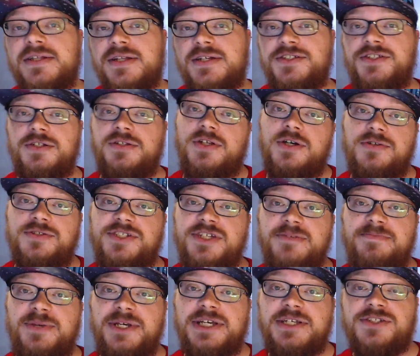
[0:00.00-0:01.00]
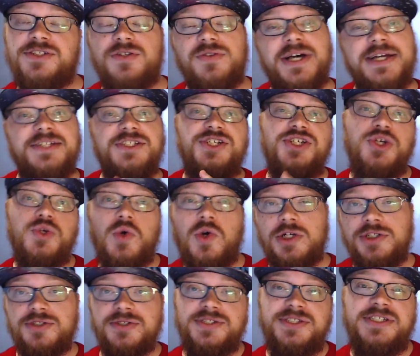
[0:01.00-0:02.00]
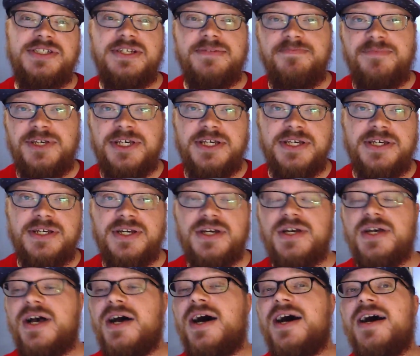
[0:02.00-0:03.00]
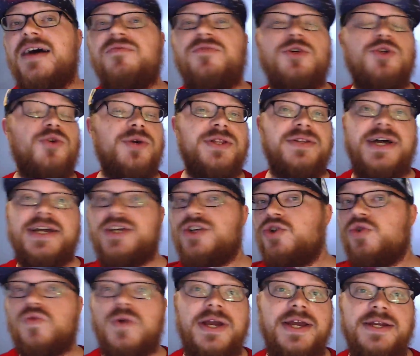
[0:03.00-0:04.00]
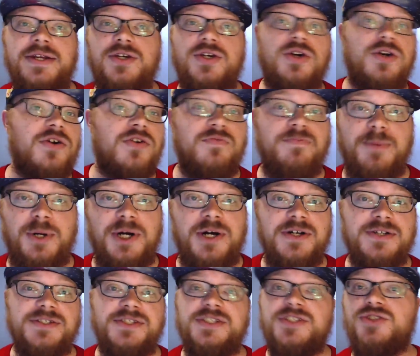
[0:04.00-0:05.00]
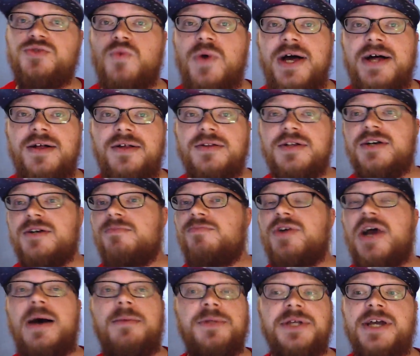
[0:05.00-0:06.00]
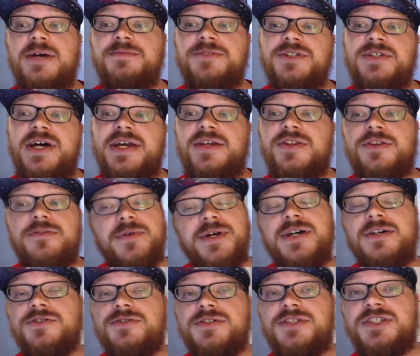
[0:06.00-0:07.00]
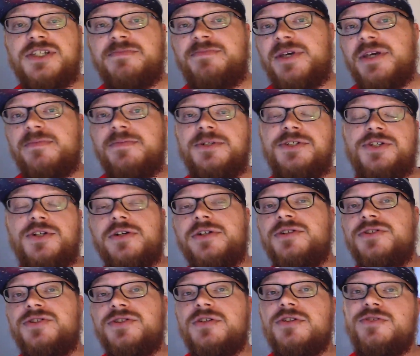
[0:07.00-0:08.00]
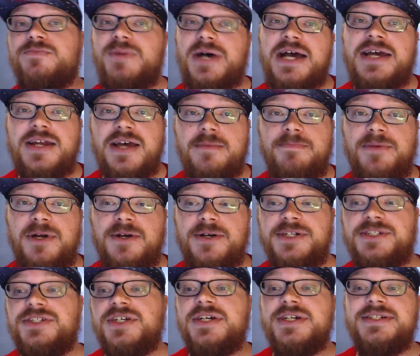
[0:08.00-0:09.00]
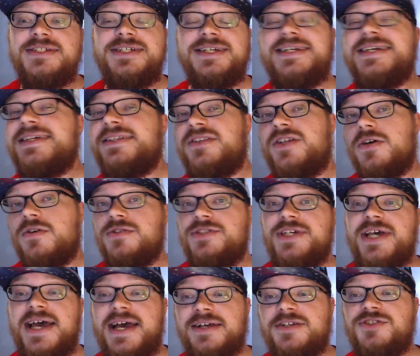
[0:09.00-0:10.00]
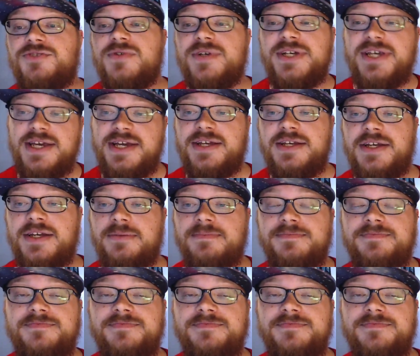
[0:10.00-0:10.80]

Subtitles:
that's a low CP. So like 200 CP, if you're doing like great curveballs as well, probably up to like 300 CP, be sure you're using those pineapple berries to get those extra candy.